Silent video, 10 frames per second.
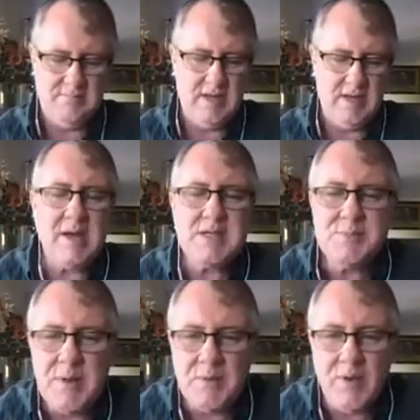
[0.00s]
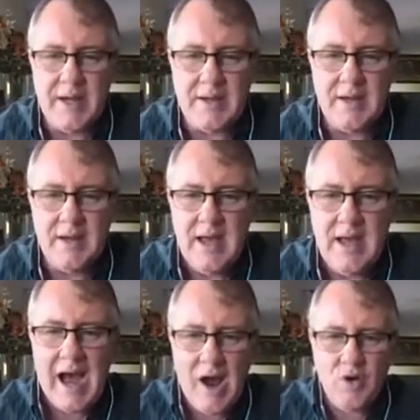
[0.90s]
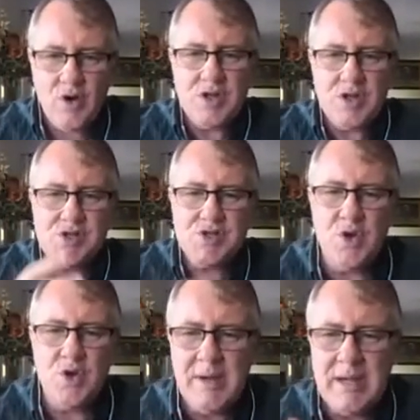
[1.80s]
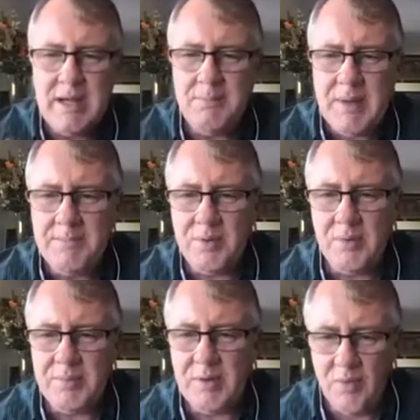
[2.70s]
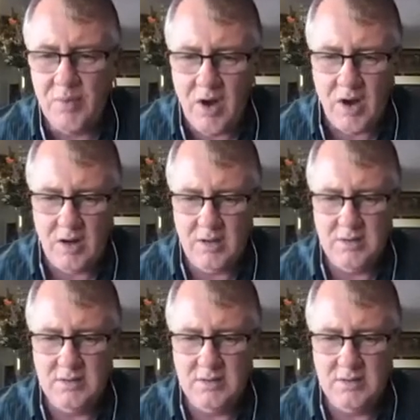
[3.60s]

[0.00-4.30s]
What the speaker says: It must be right. How could so many people be wrong?